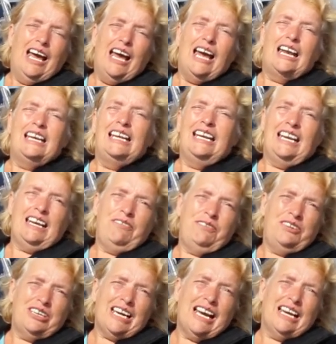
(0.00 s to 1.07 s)
and
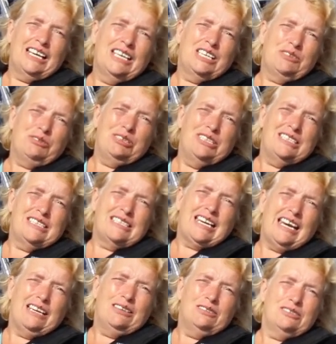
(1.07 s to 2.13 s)
lift your anchor under
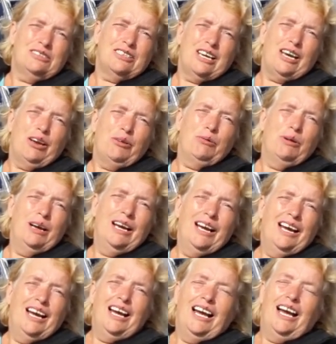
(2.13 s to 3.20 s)
sail. So,
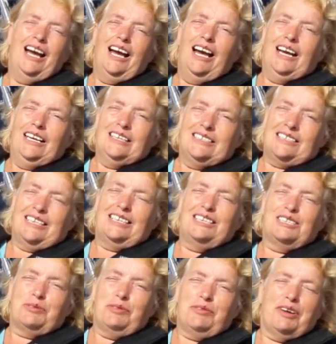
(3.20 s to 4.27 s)
seeing
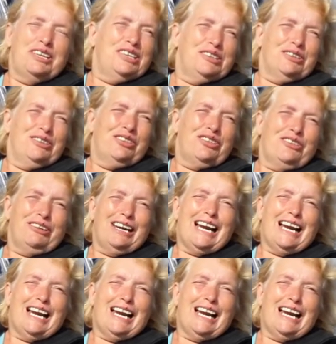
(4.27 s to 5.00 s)
as we've only done three